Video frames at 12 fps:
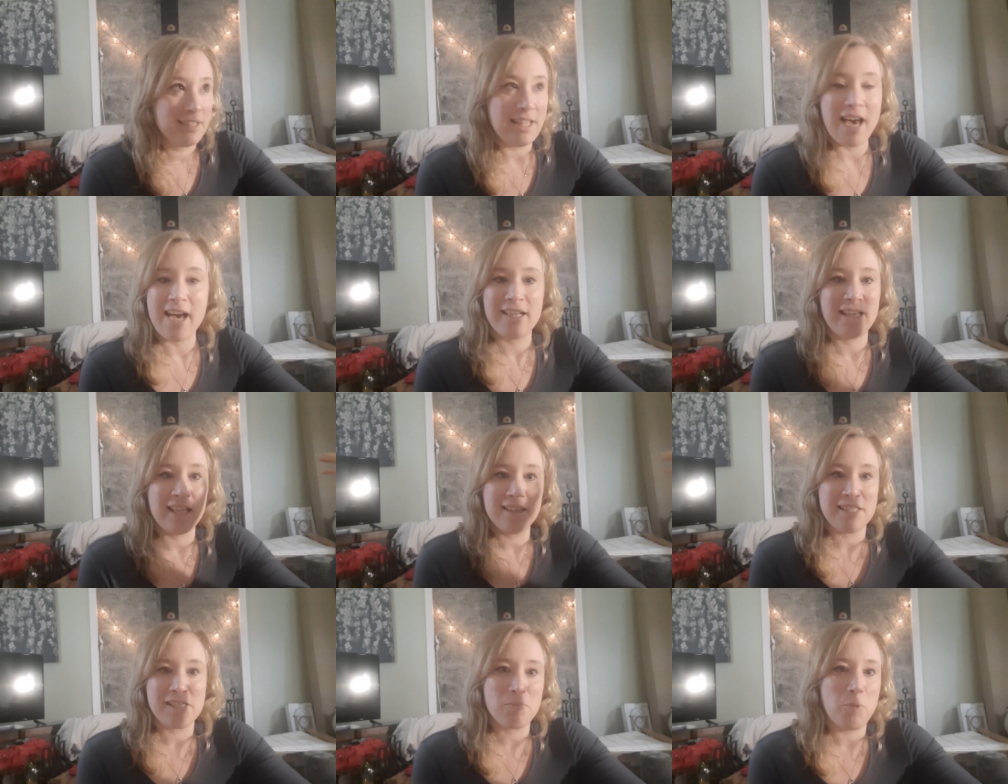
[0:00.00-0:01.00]
that
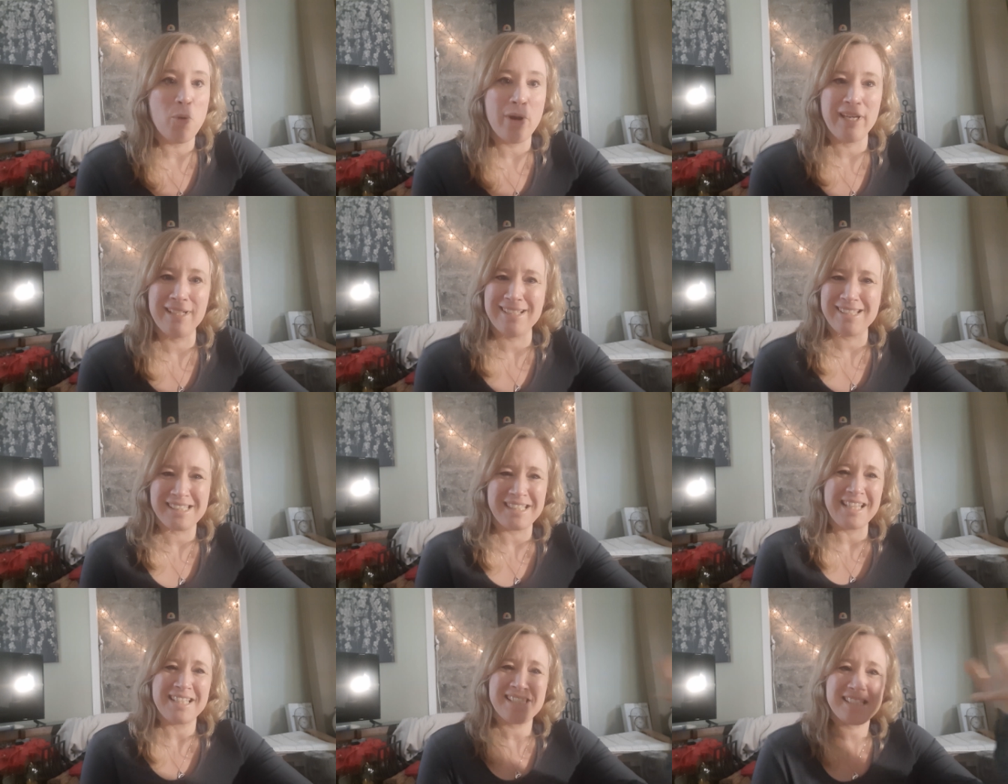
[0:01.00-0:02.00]
at this point is,
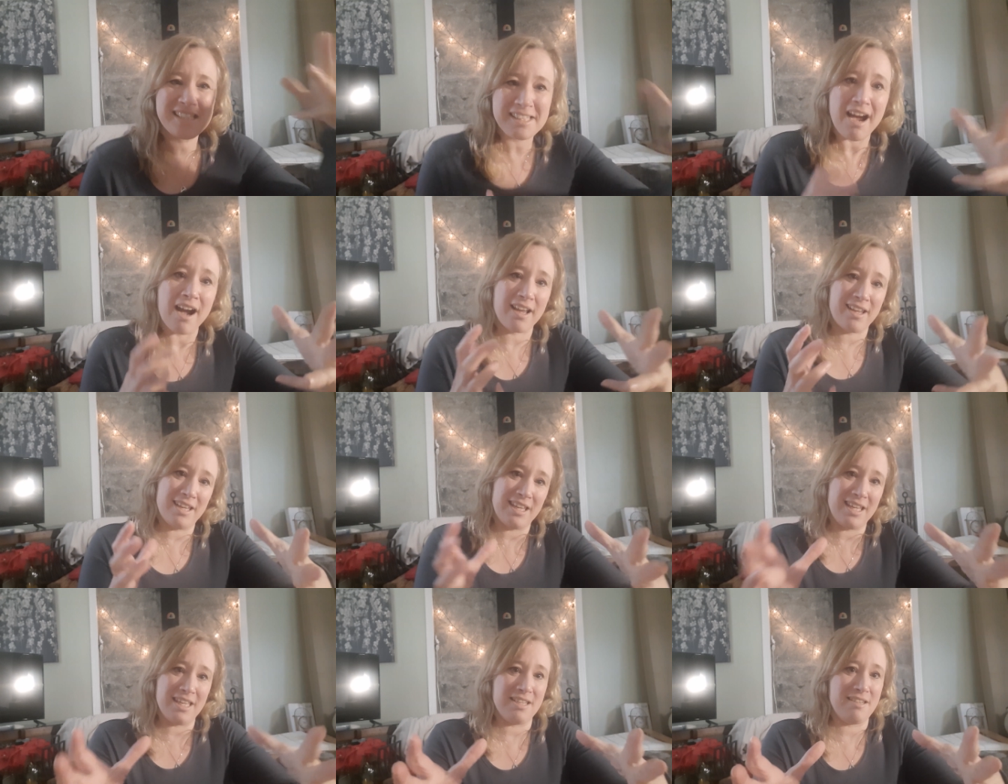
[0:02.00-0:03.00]
like, stuck
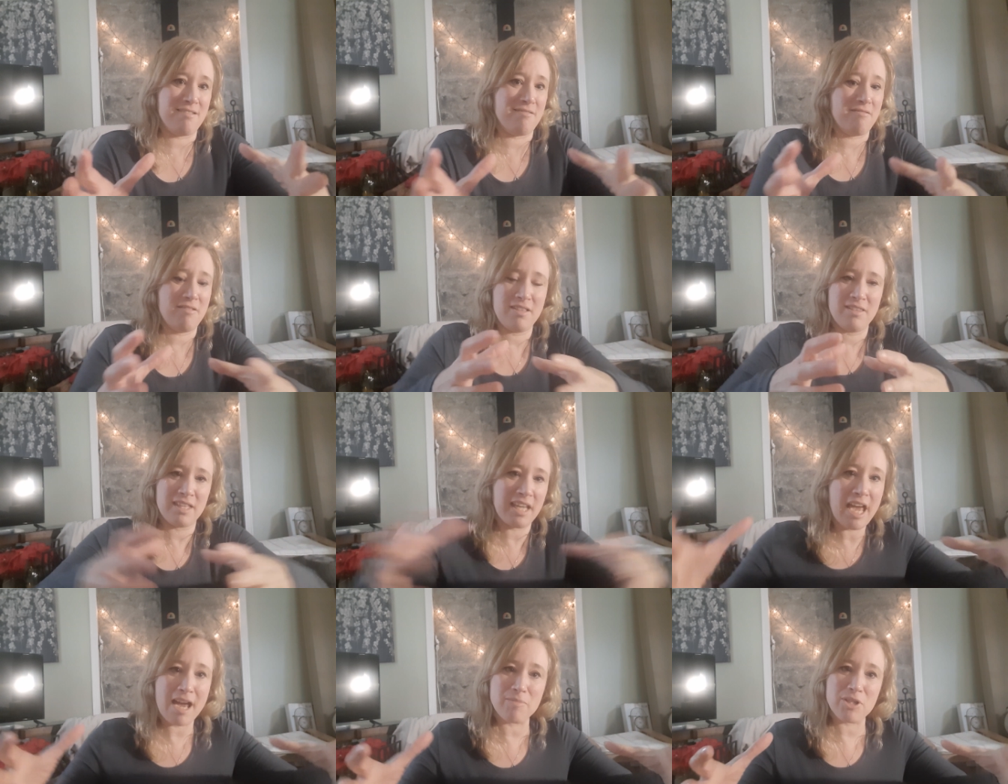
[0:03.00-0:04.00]
in the
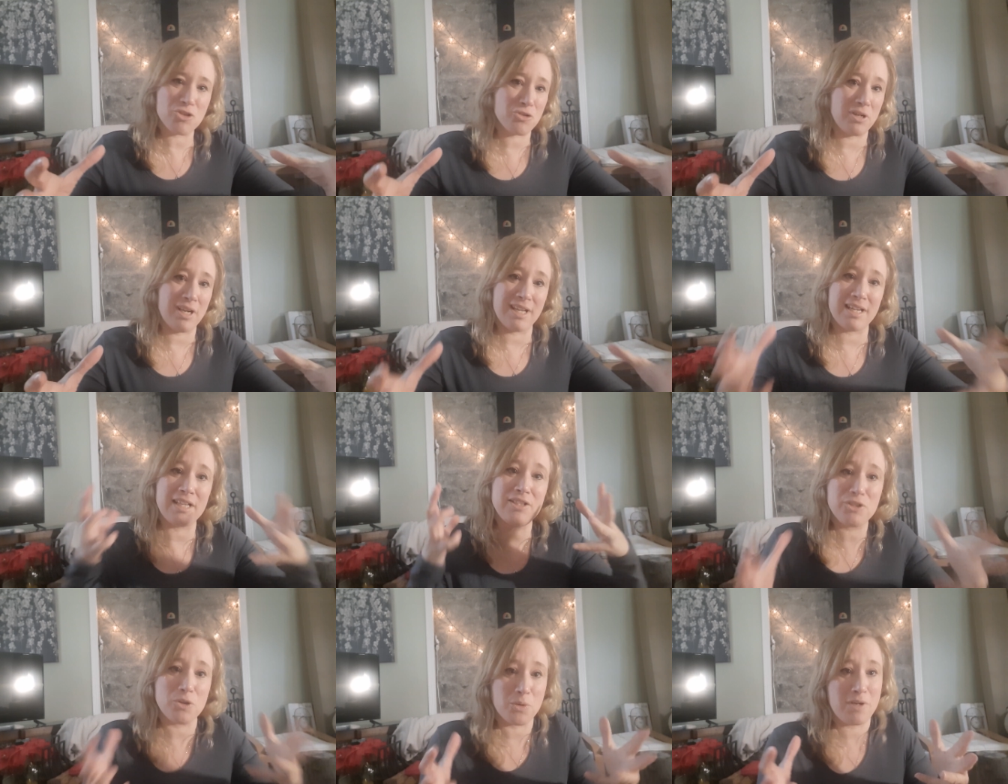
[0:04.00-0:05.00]
cabinetry and I
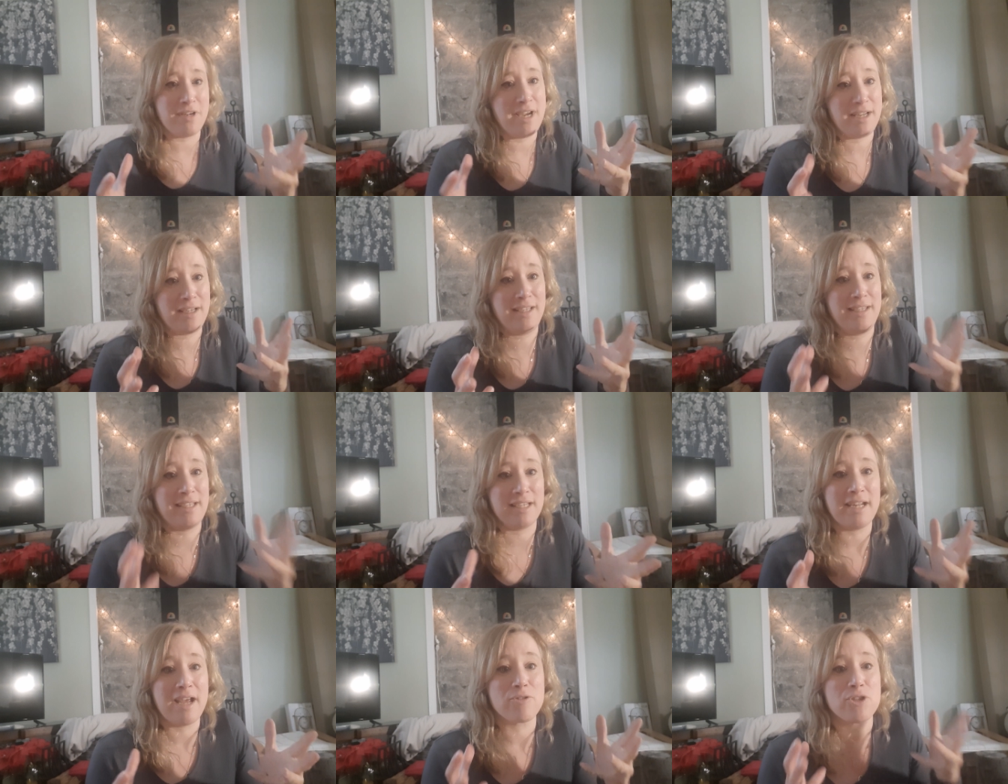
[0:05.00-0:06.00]
don't even know how to
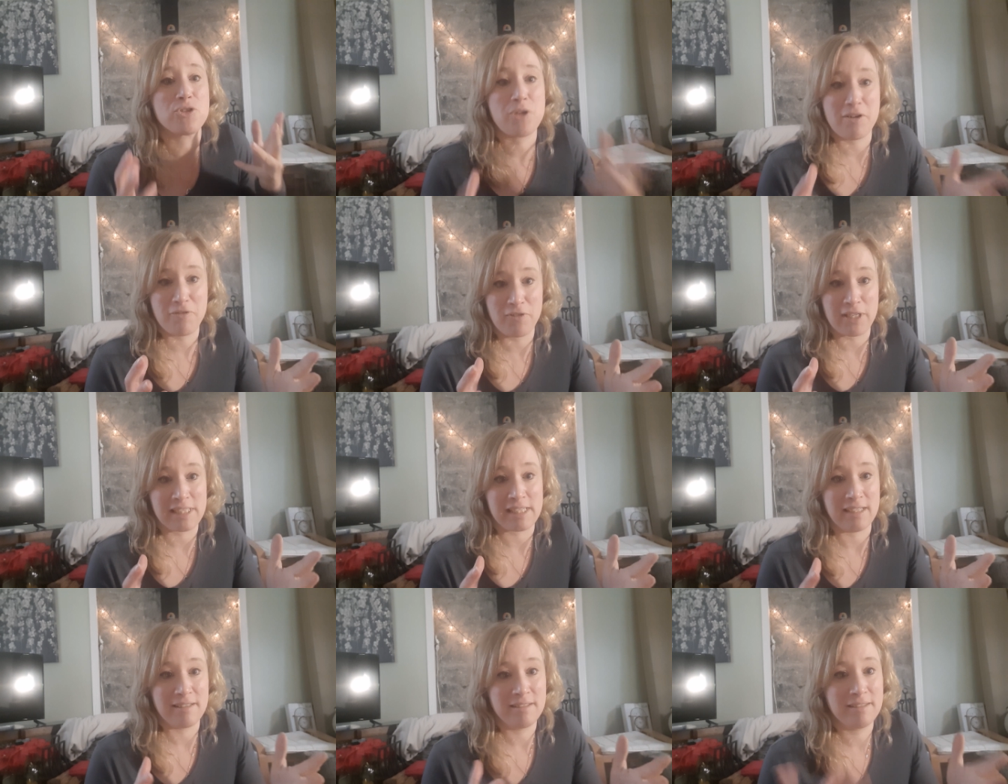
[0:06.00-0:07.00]
get it out to try to fix
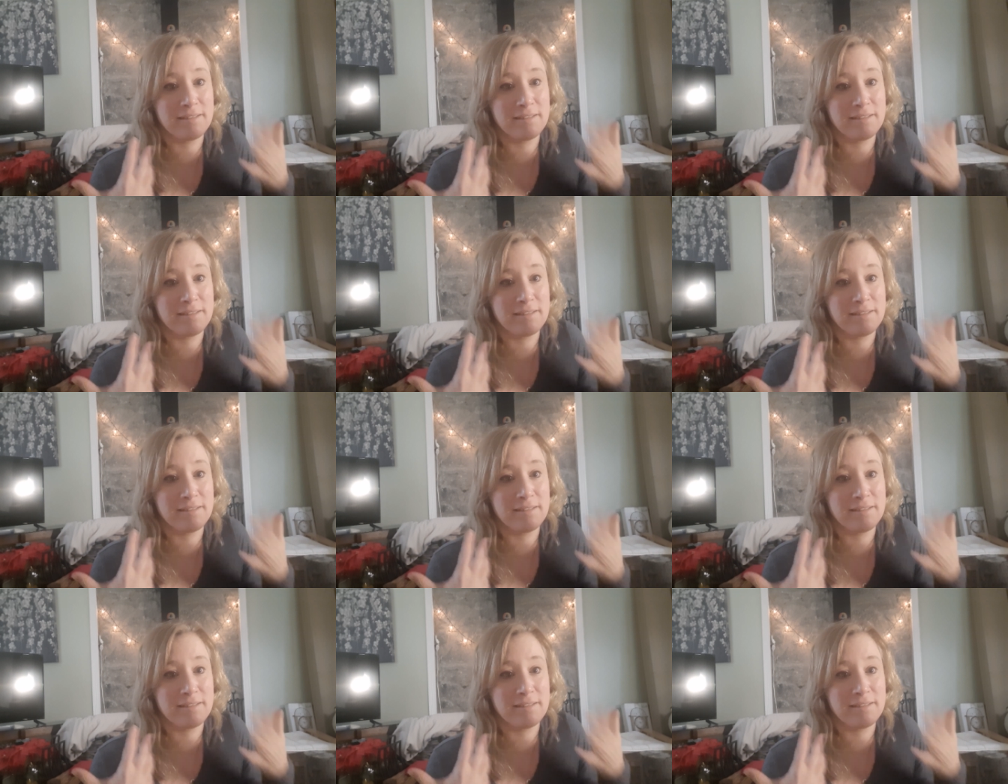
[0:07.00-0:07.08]
it.